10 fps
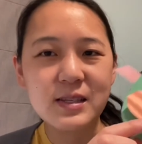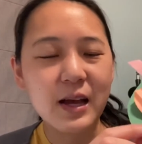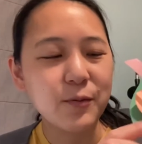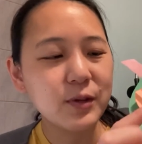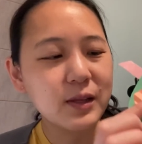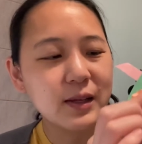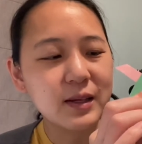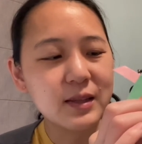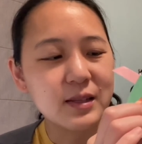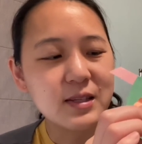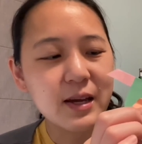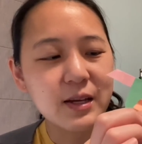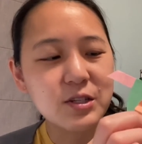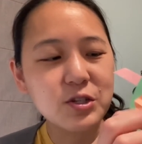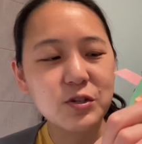I really like the
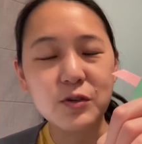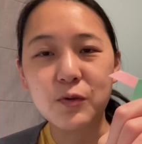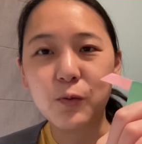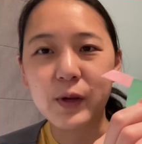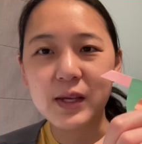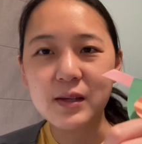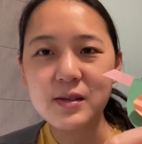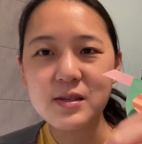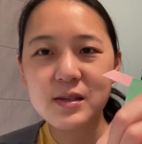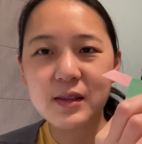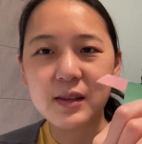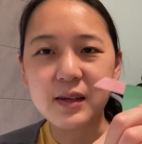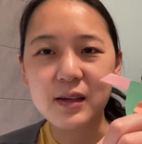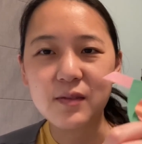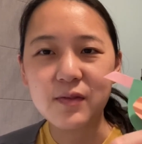textured wings that they
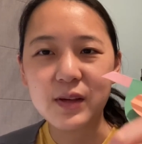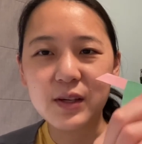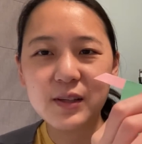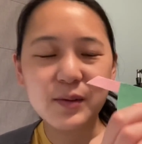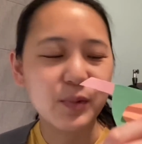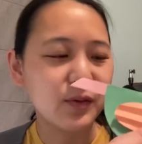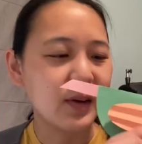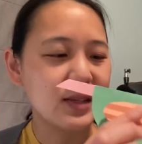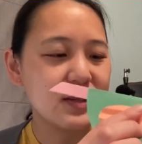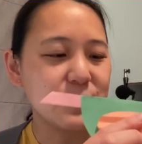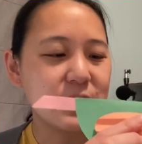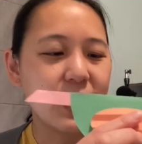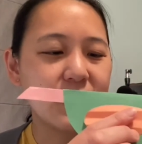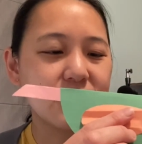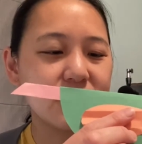could feel. It provides some
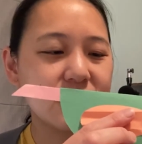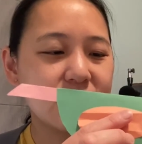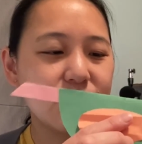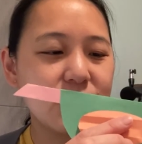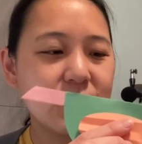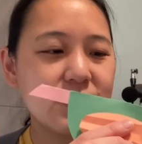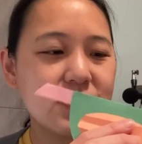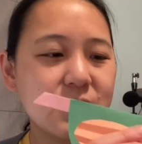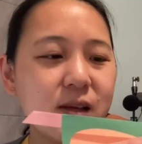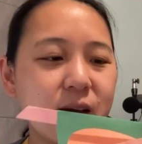tactile stimulation.